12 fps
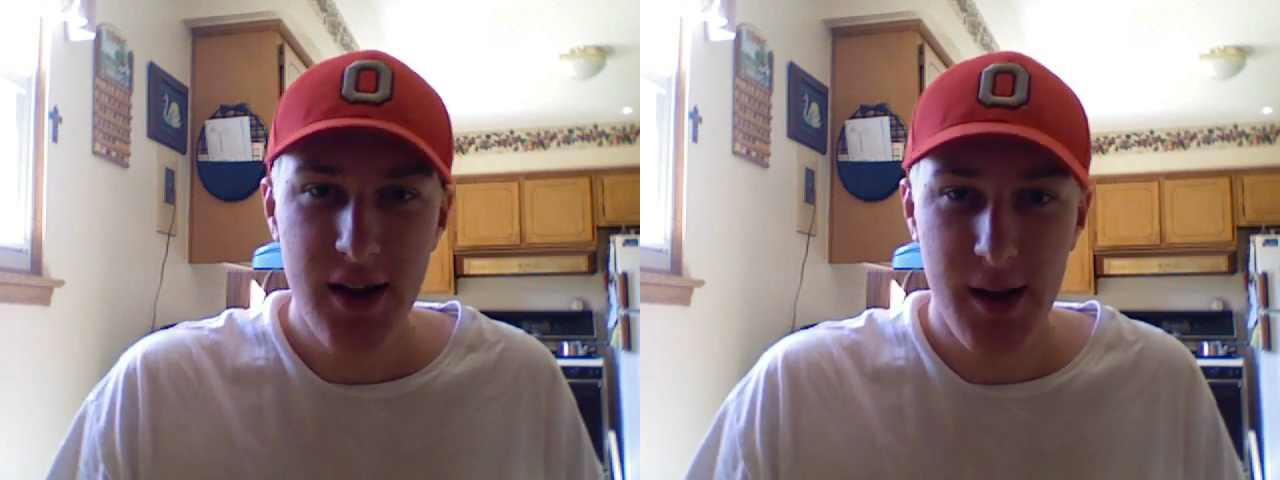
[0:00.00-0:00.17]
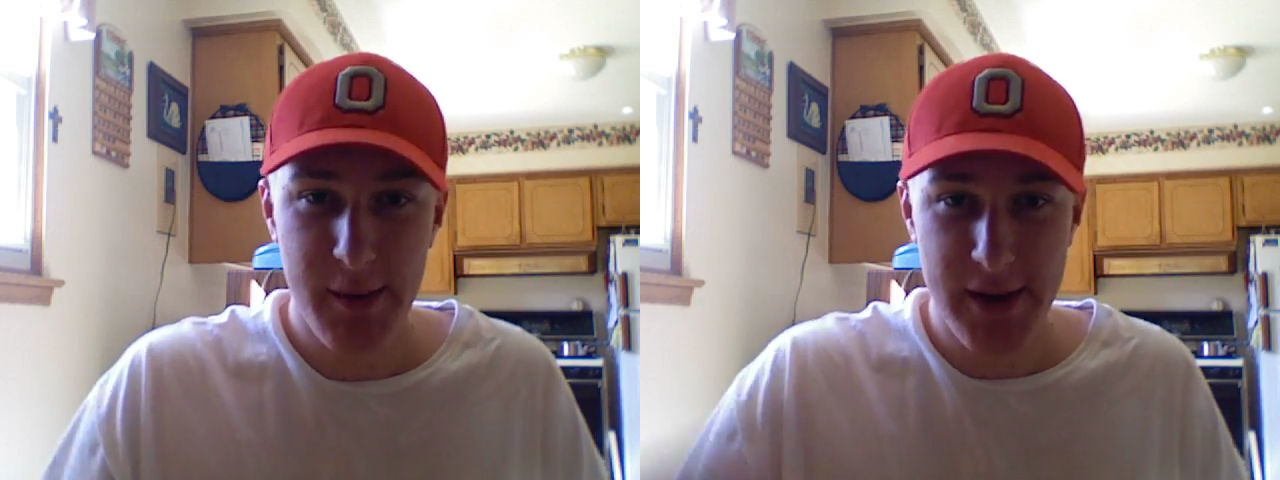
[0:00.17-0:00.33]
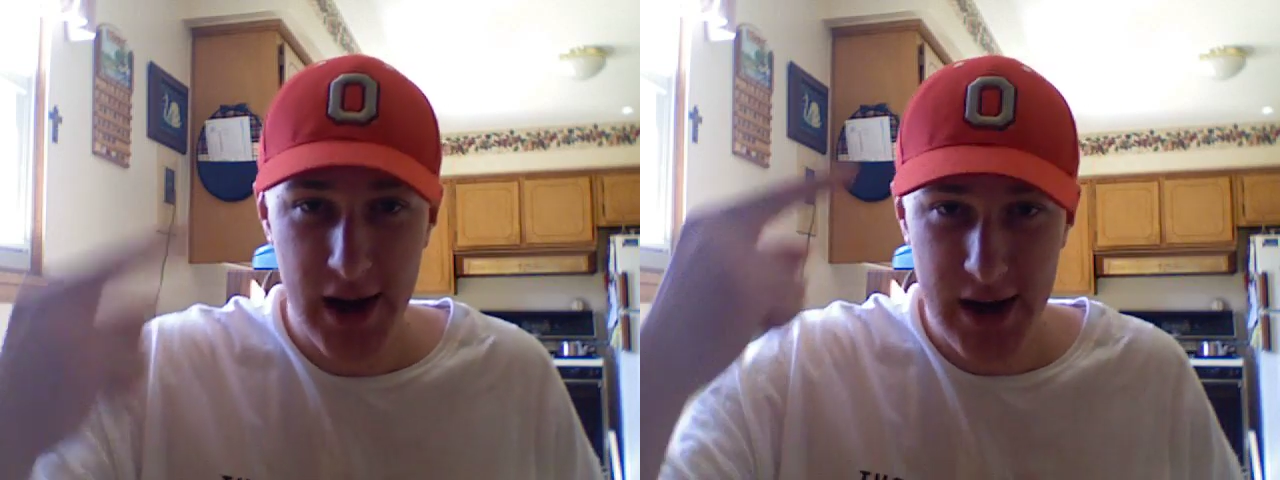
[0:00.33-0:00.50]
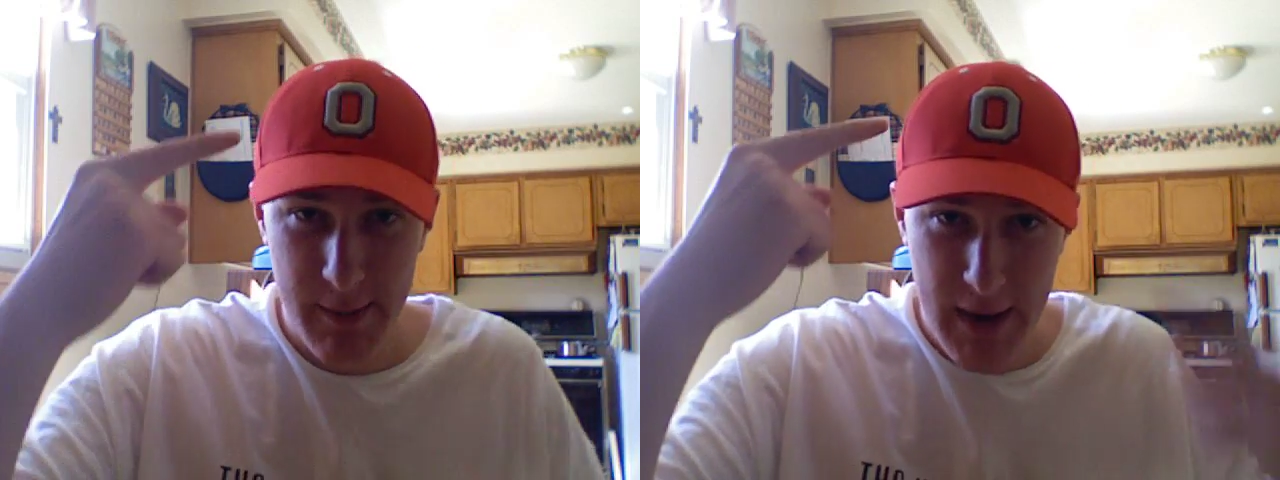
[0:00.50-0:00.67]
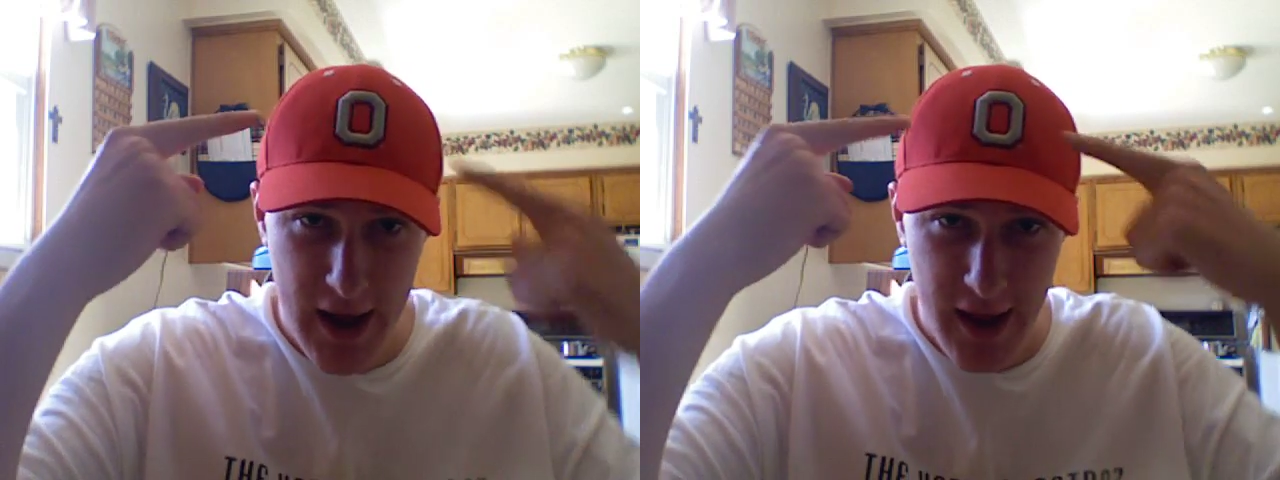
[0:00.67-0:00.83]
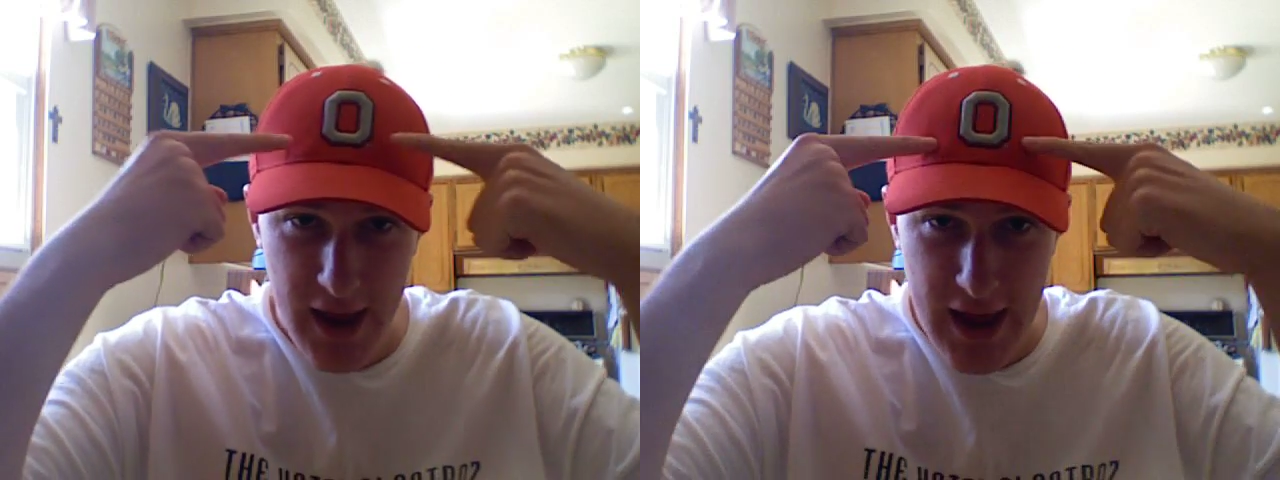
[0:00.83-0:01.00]
I'm going to be talking
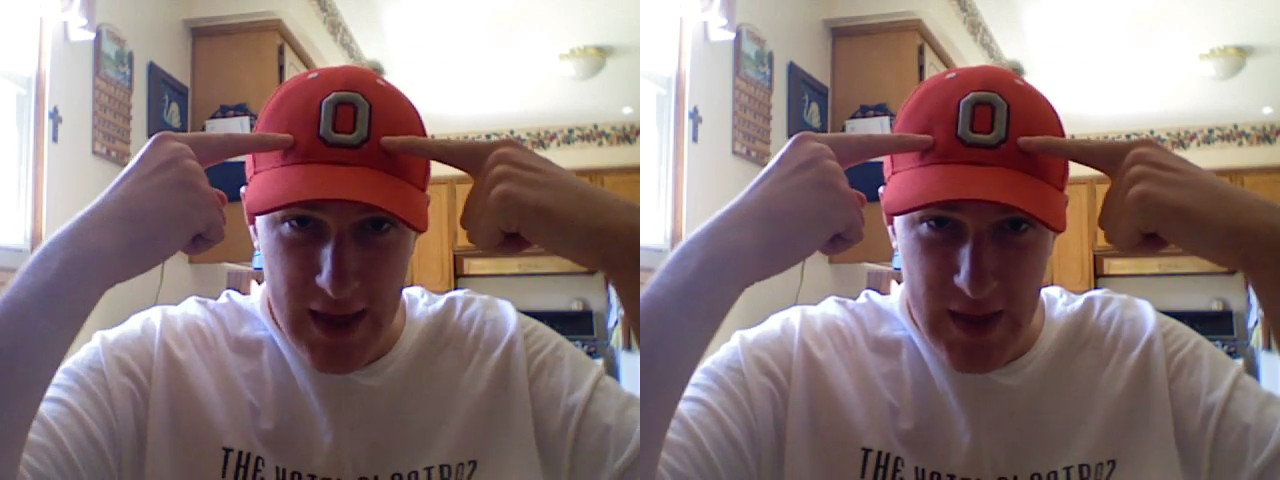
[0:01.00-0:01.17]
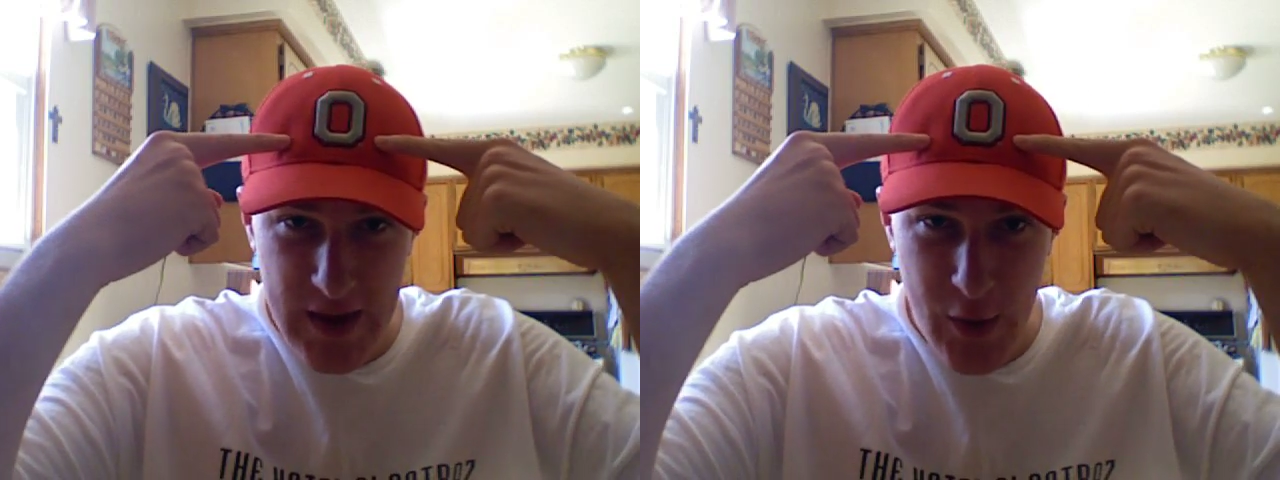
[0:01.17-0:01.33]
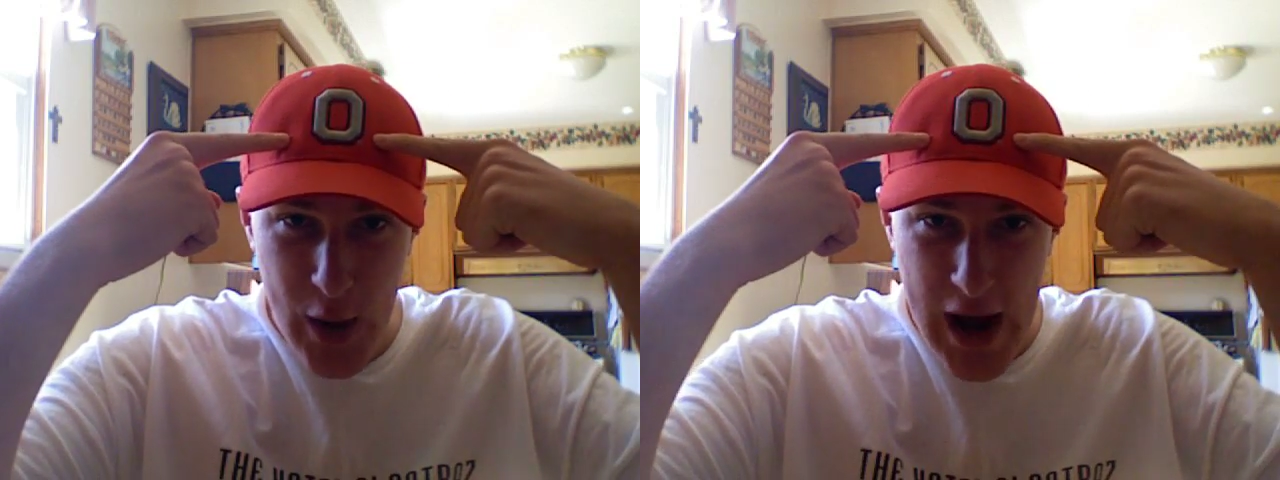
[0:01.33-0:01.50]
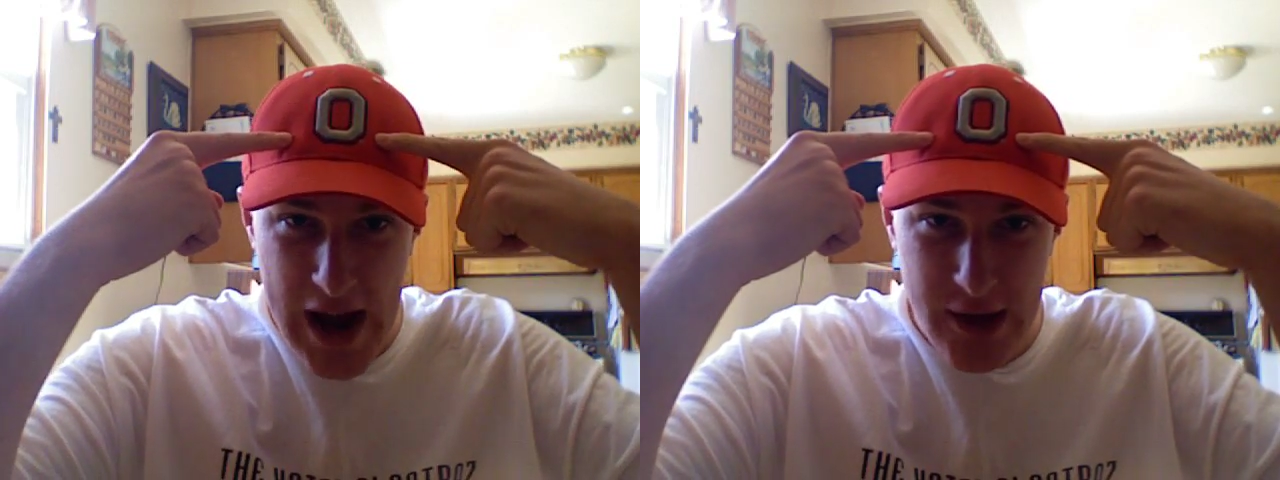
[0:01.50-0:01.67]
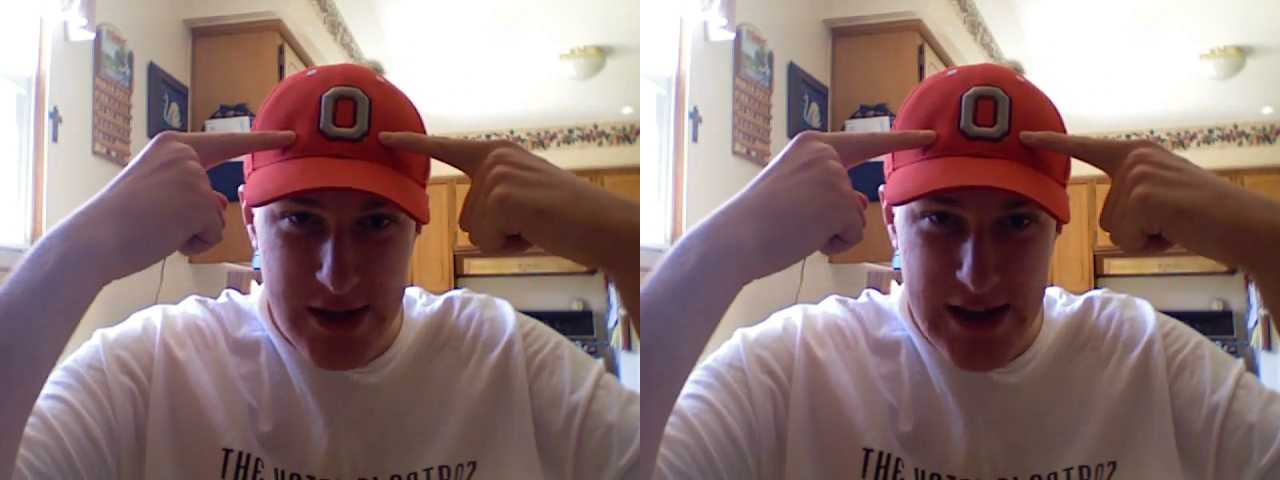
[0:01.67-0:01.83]
about the Ohio